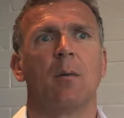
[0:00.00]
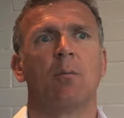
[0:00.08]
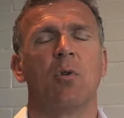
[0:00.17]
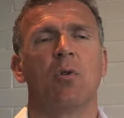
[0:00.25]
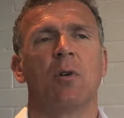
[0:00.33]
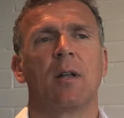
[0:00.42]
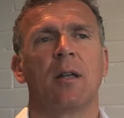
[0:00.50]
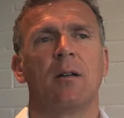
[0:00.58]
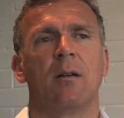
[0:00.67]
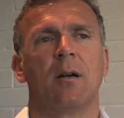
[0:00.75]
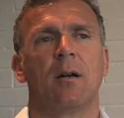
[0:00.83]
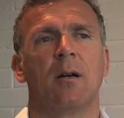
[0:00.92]
Murali,
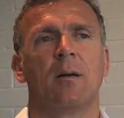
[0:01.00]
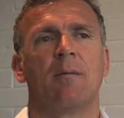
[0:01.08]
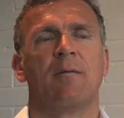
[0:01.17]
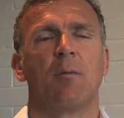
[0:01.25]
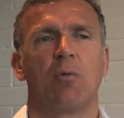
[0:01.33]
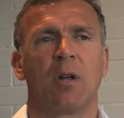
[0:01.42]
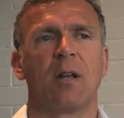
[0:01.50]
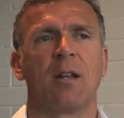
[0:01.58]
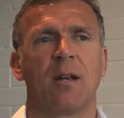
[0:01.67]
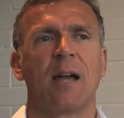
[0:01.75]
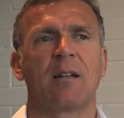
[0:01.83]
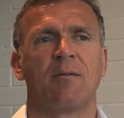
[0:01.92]
for bringing
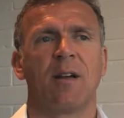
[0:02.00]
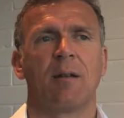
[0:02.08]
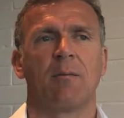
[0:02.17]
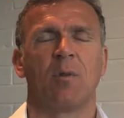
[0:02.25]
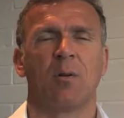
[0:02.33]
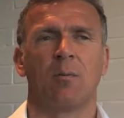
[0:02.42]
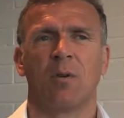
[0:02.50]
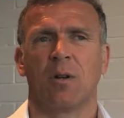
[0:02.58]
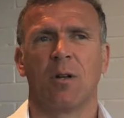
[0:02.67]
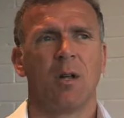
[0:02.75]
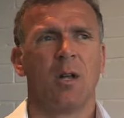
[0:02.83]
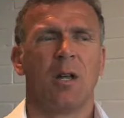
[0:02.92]
in that development.
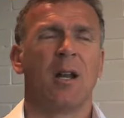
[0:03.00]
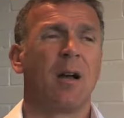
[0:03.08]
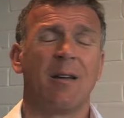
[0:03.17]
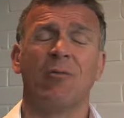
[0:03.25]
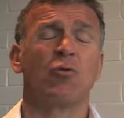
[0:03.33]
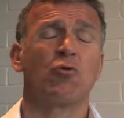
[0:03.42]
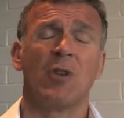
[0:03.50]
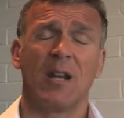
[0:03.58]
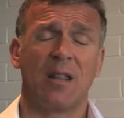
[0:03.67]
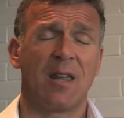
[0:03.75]
But, you know, it was really